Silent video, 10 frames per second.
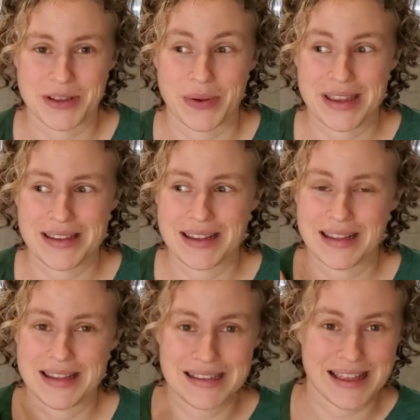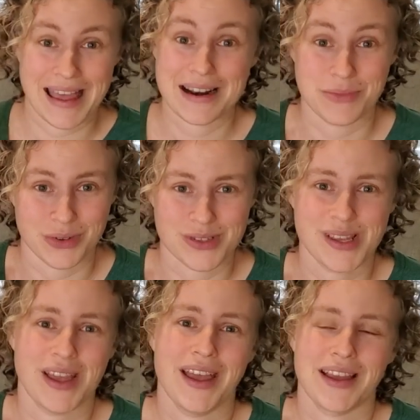So he did these
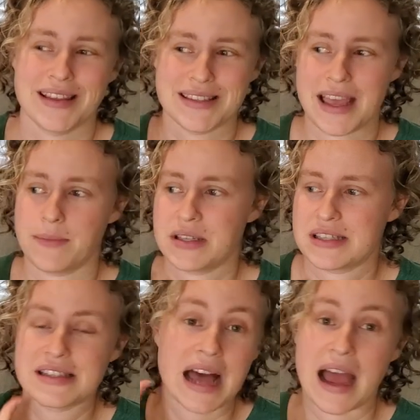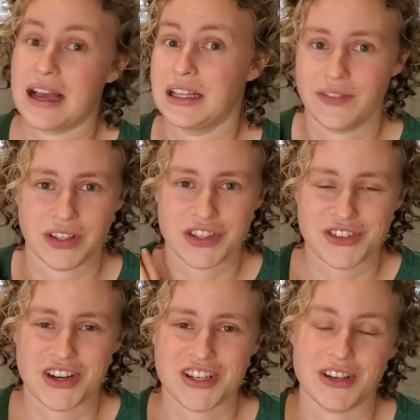animals, the same style of
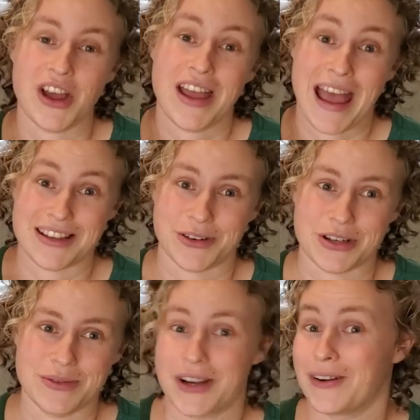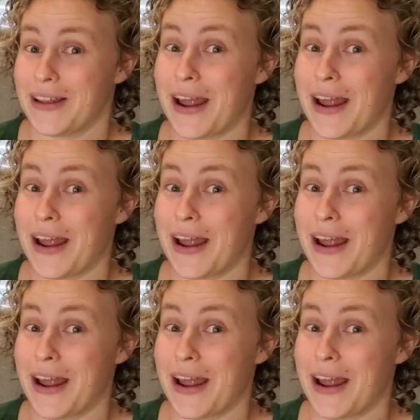illustration as A Christmas Carol.